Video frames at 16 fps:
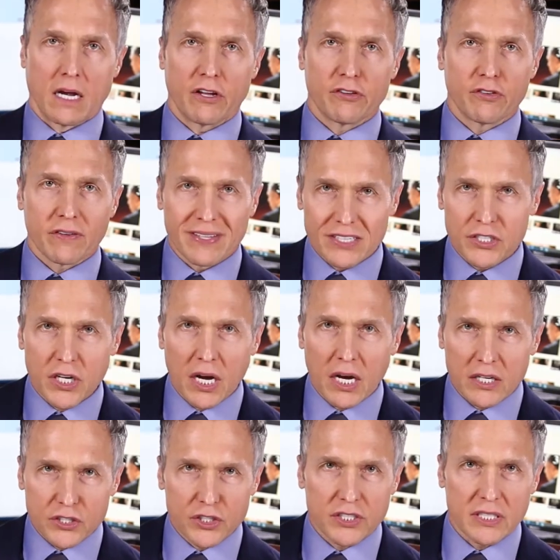And so the
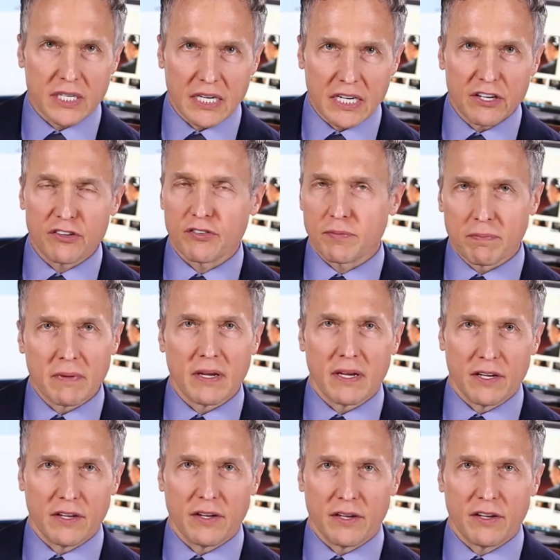judge,
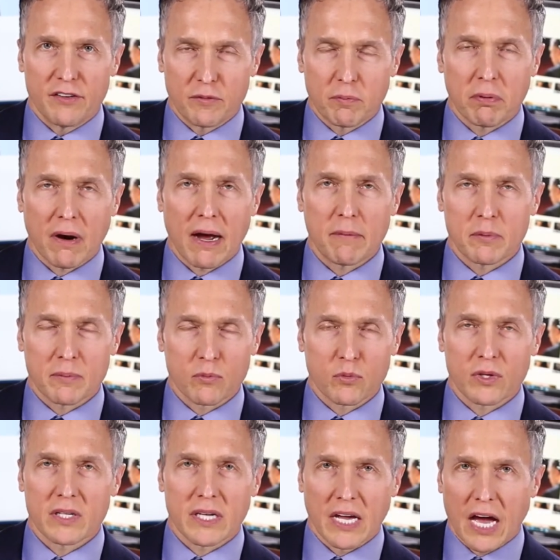his problem
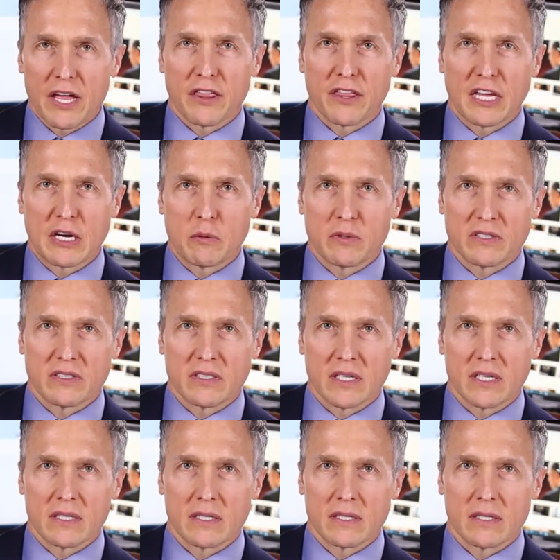really, I think, was
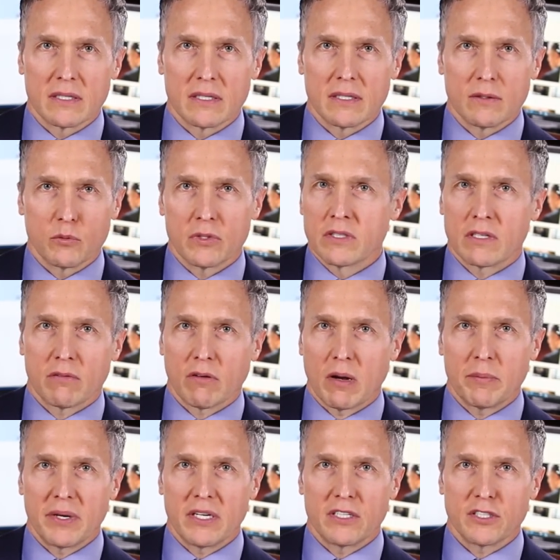that wouldn't the
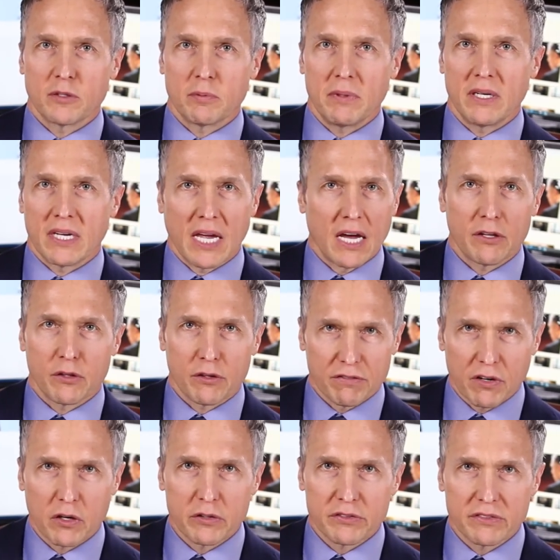remedy just be to count their
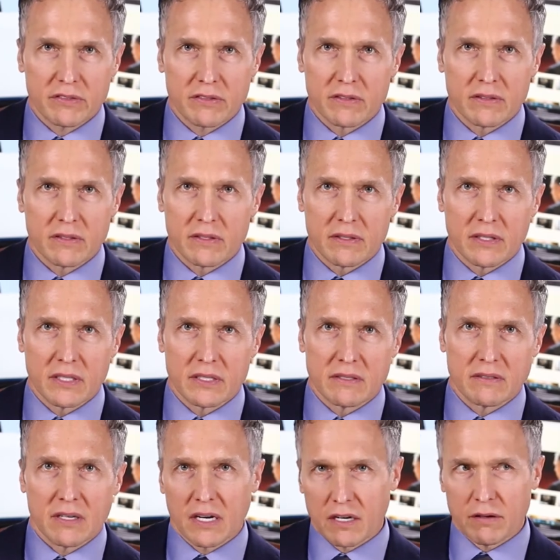votes
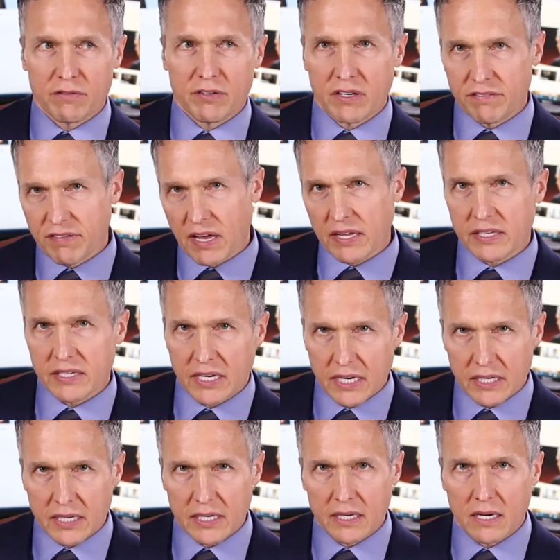instead of
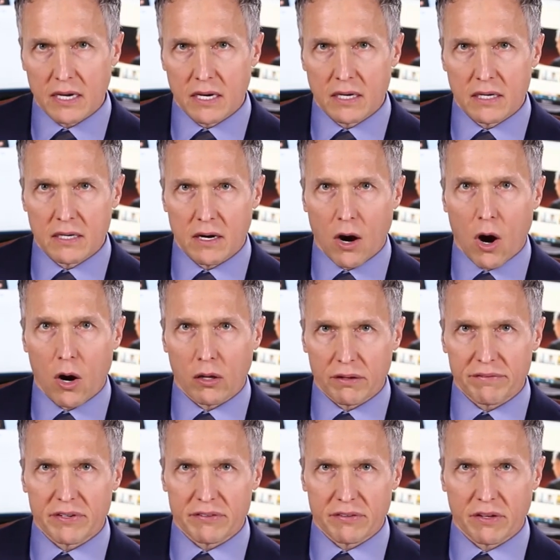invalidating all
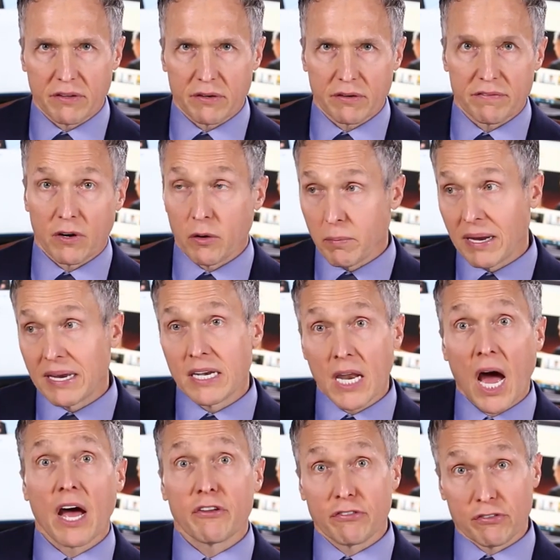of these other votes? By
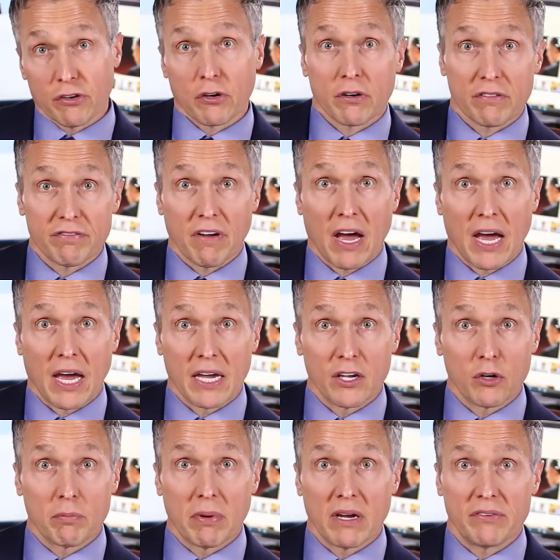not certifying,
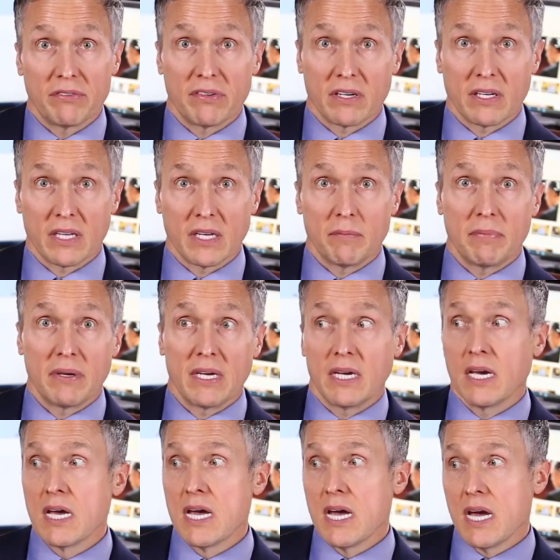you'd basically
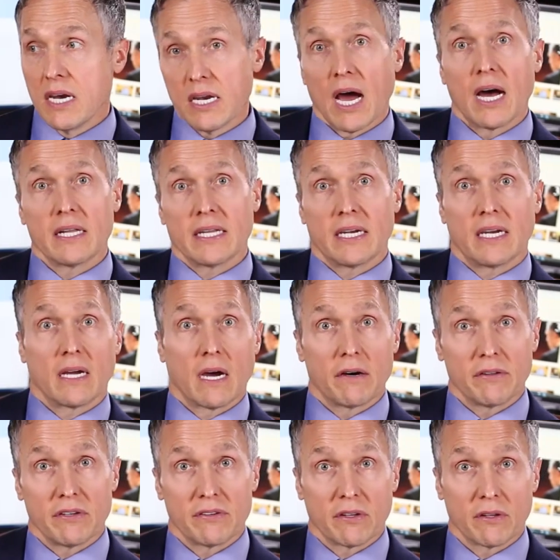be not letting
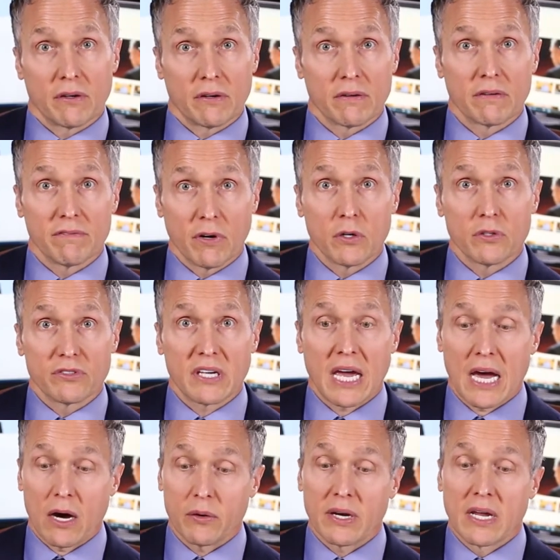all these other votes
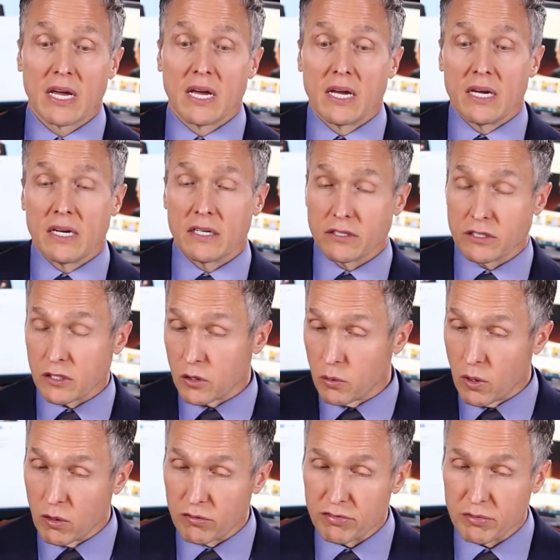count. Here's a
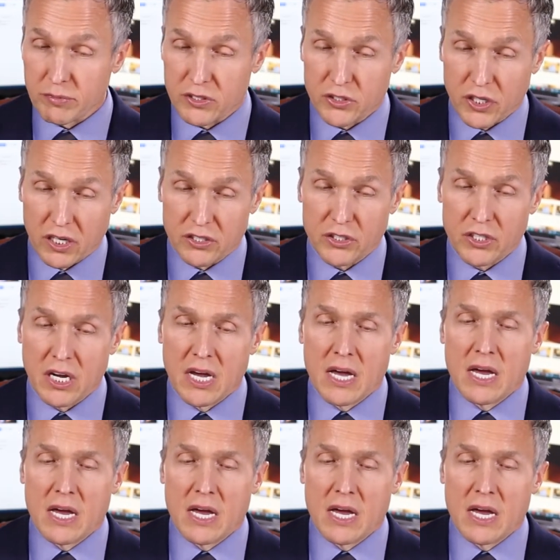quote from the judge.